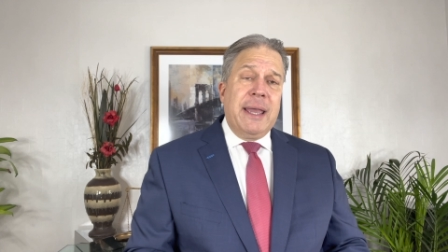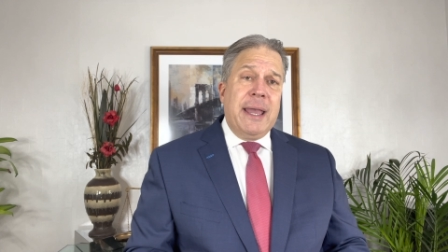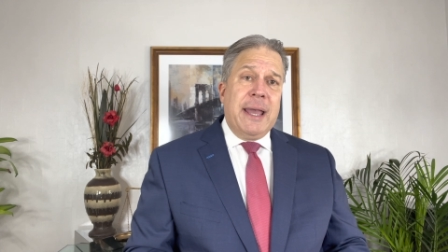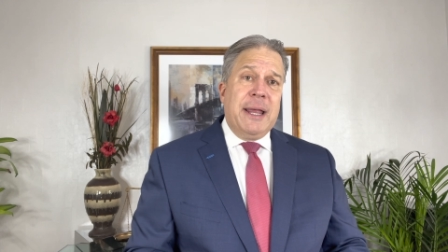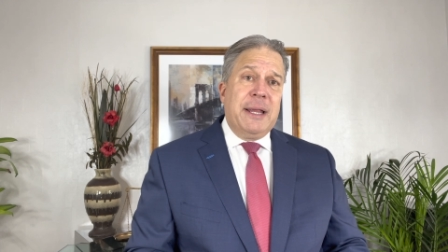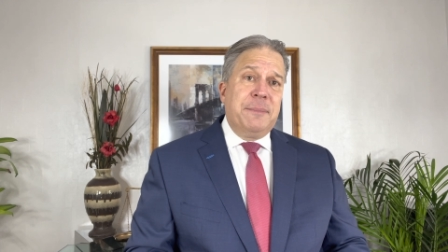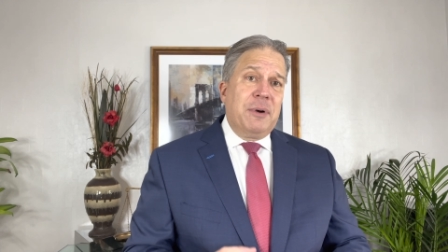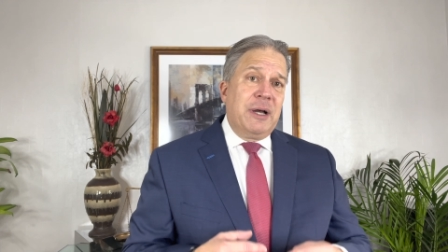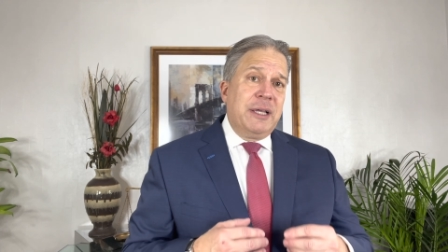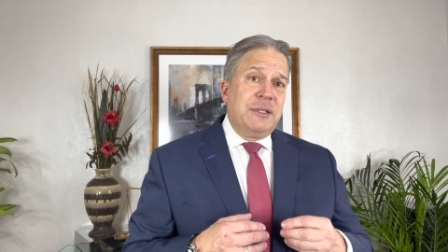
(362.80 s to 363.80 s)
And
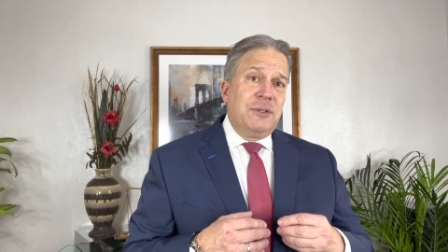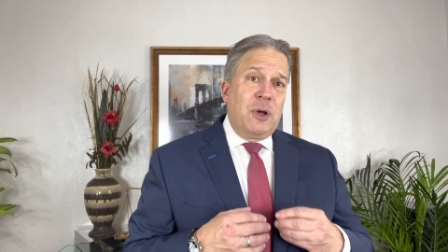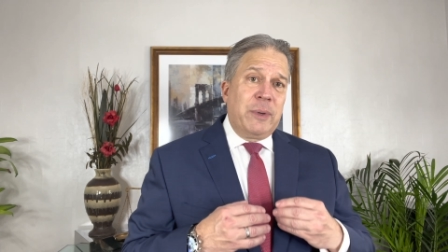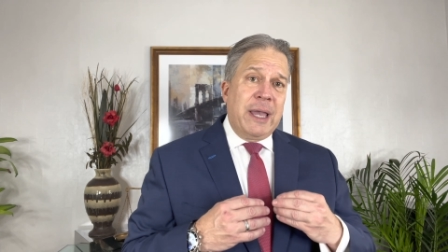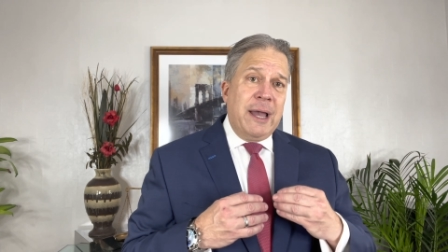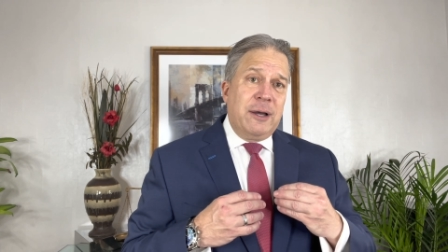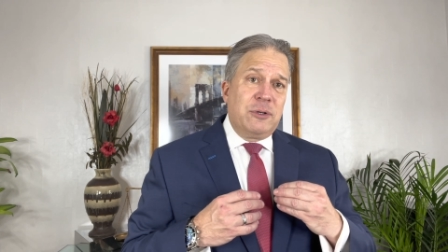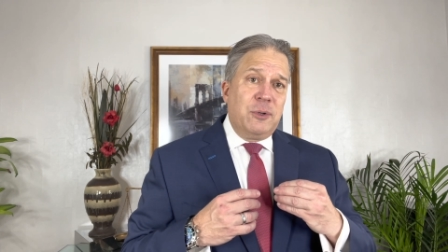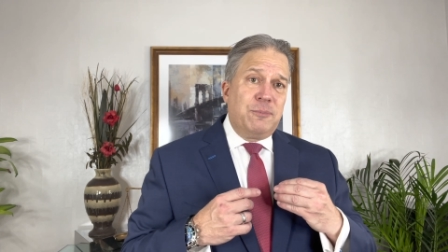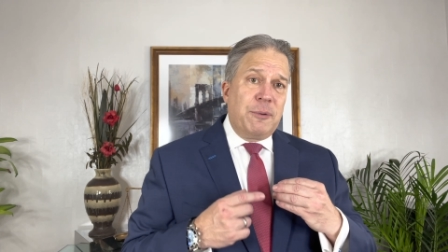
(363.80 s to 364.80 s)
by knowing how
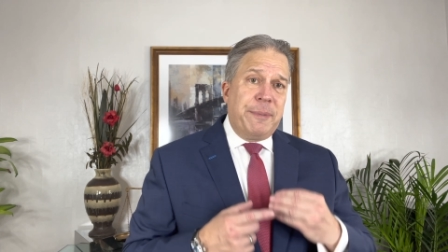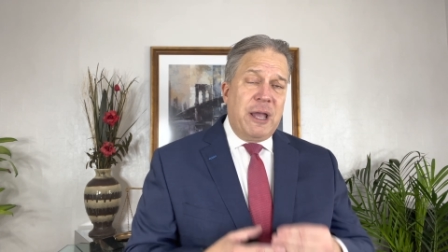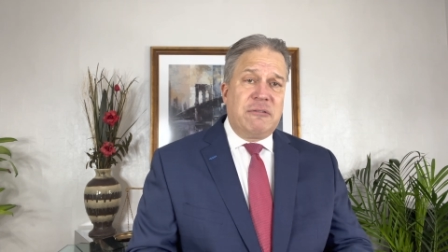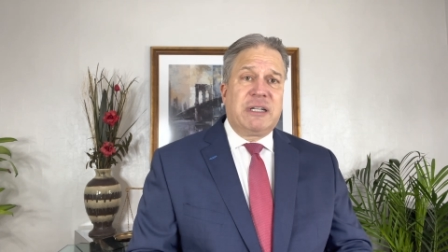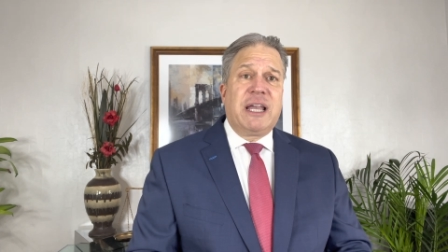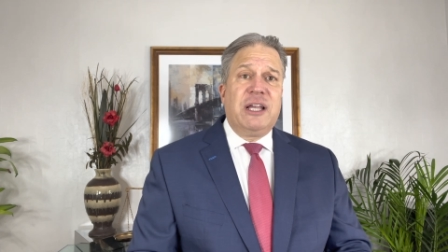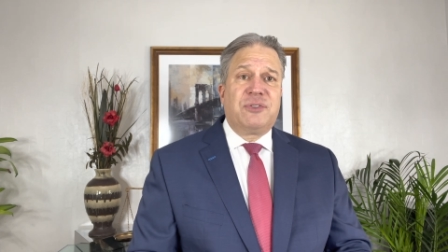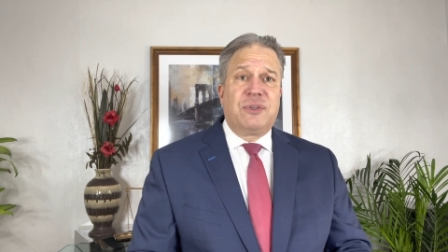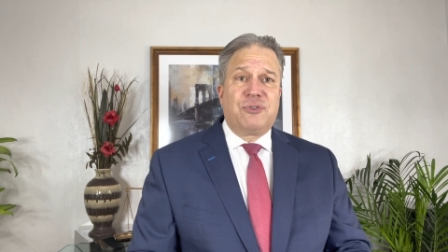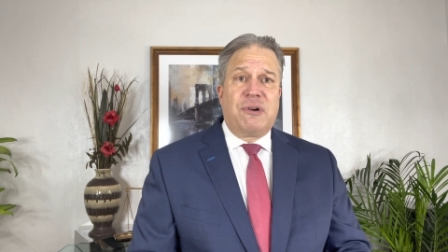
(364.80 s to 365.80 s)
to prepare a case
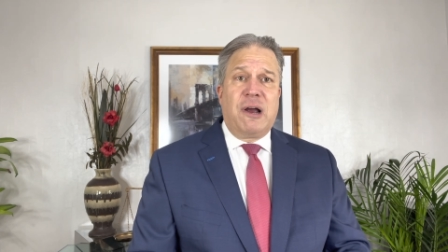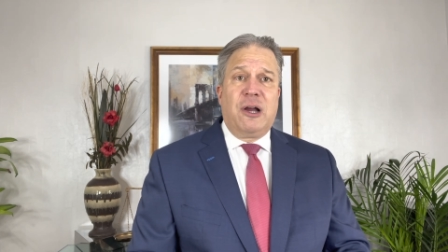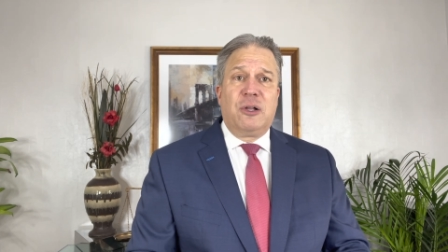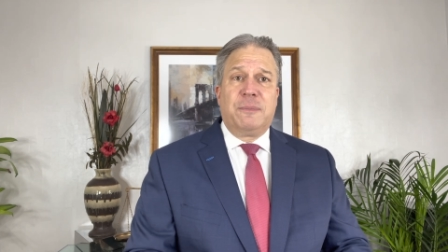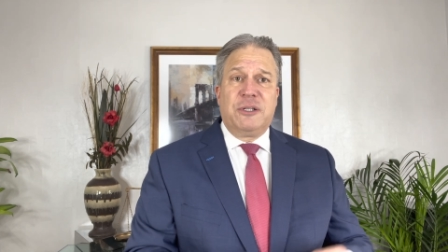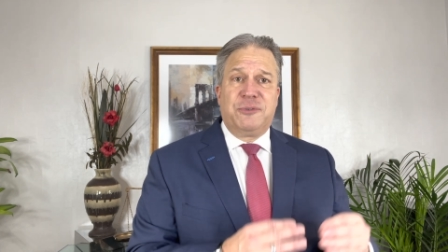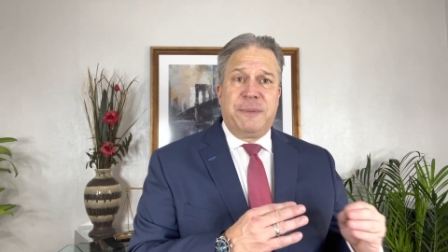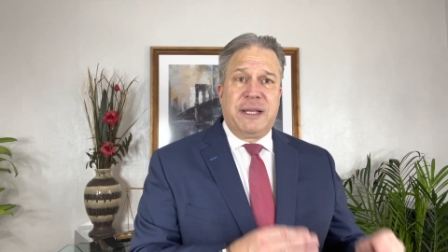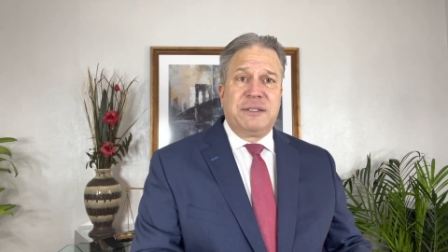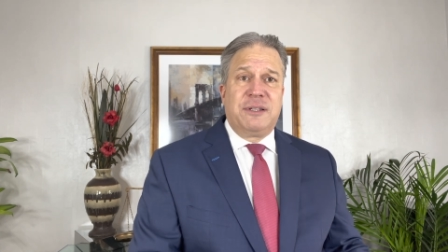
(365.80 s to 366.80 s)
for trial, by
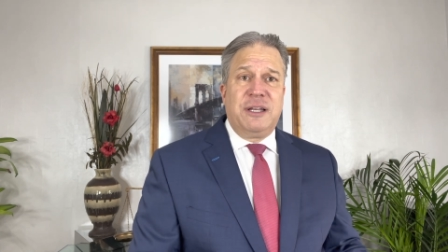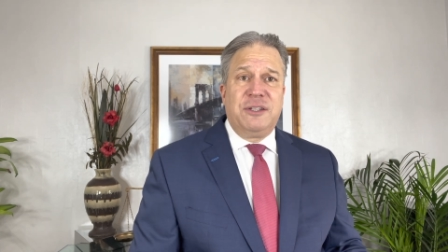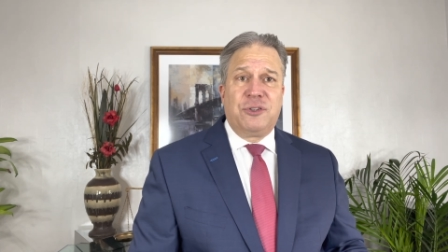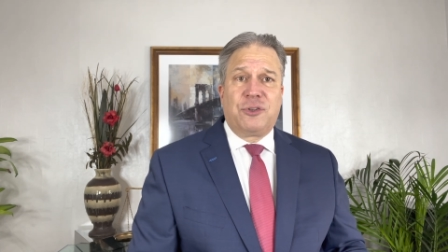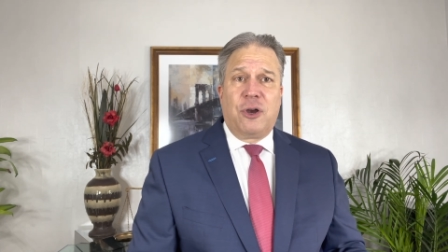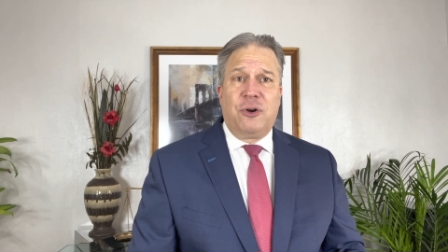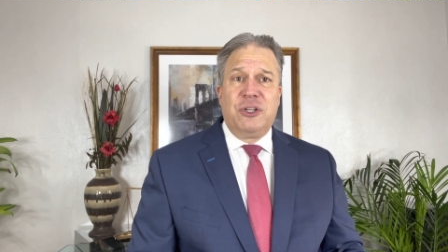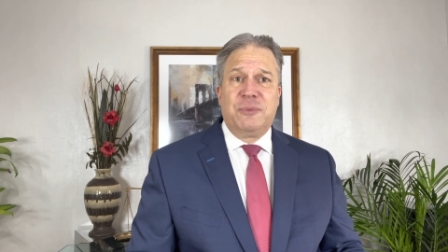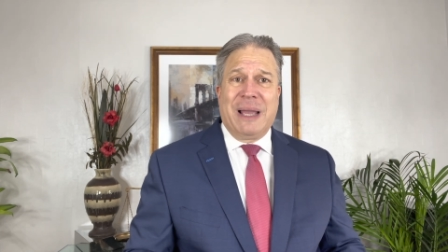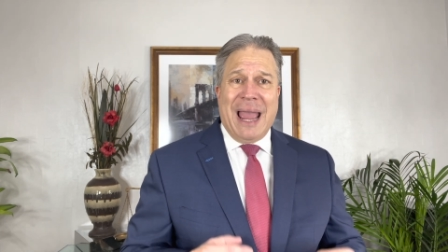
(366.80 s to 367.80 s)
speaking to these
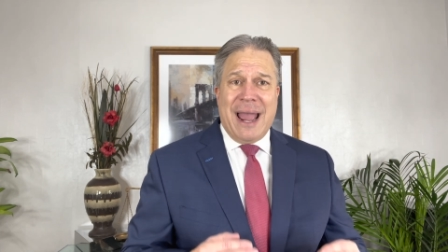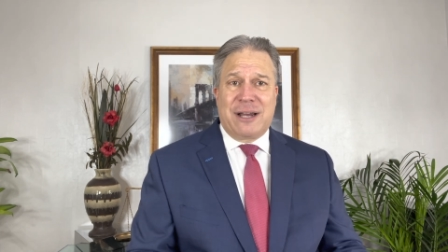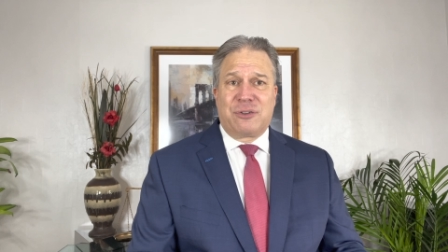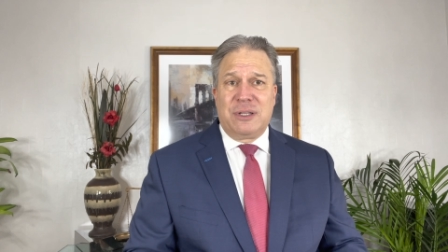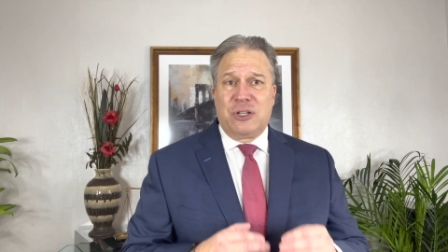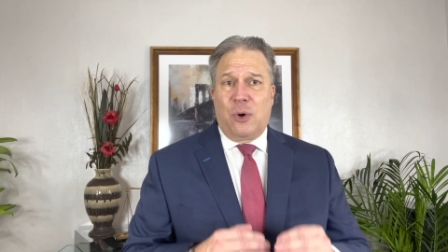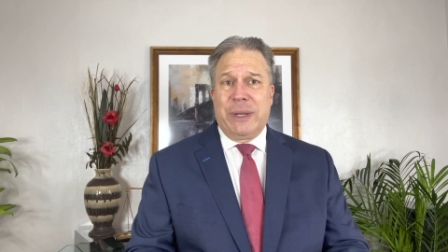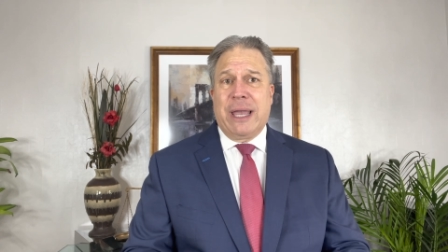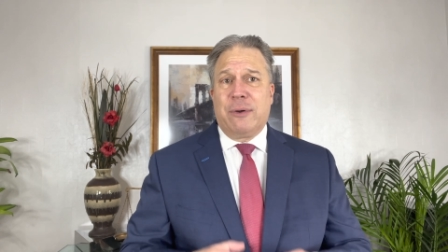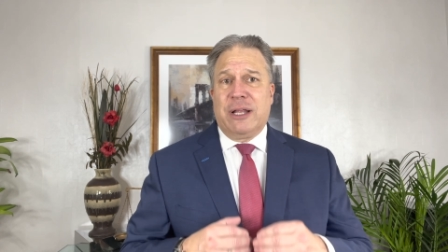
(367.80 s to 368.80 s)
attorneys, by actually
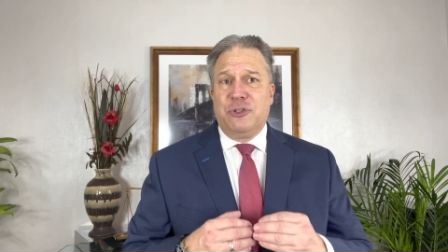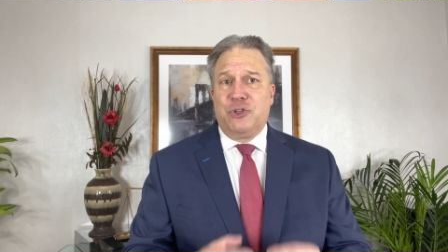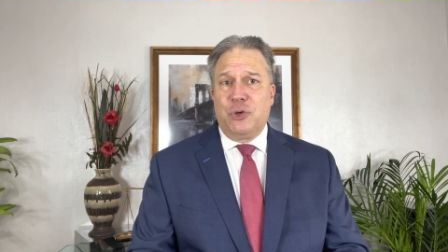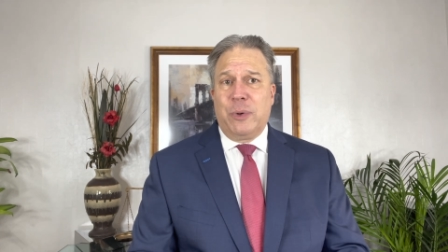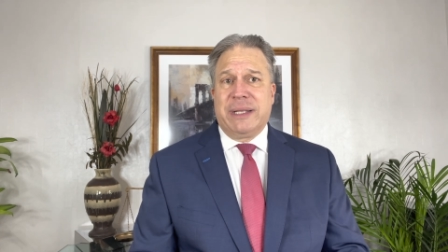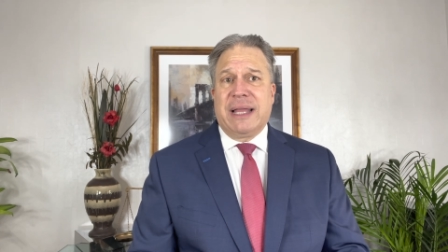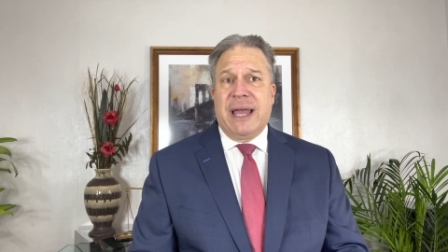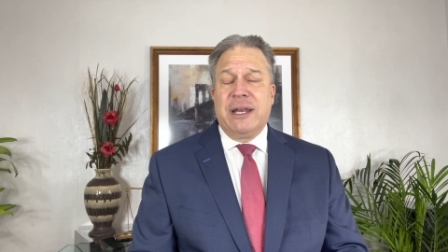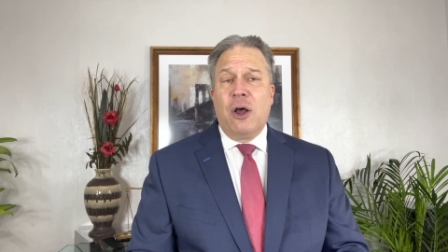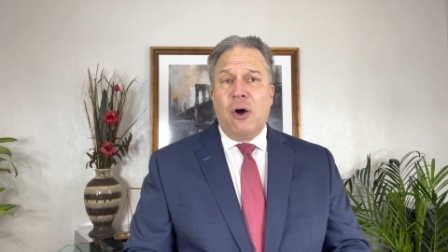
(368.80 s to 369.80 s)
going out and doing that,